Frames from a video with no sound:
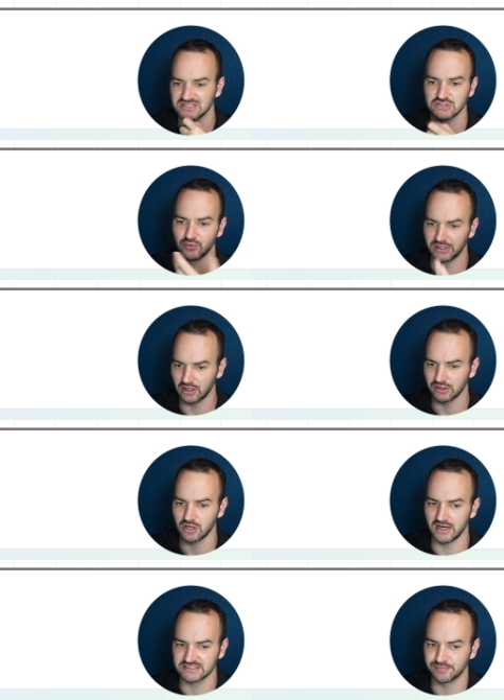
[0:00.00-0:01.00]
This is winning on
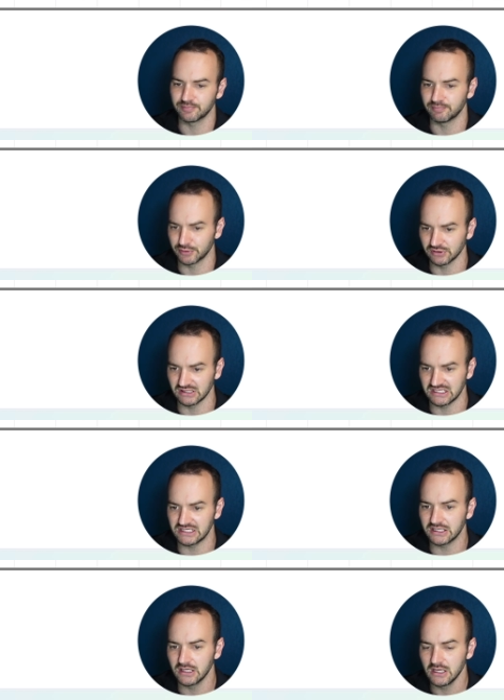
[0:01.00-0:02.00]
cost per
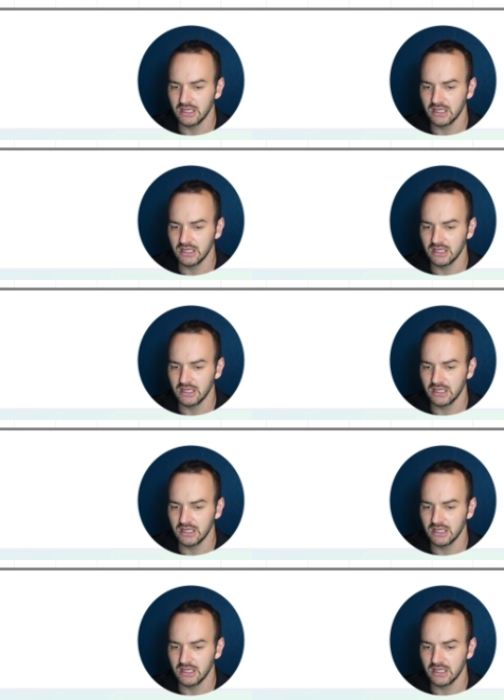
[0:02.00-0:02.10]
lead.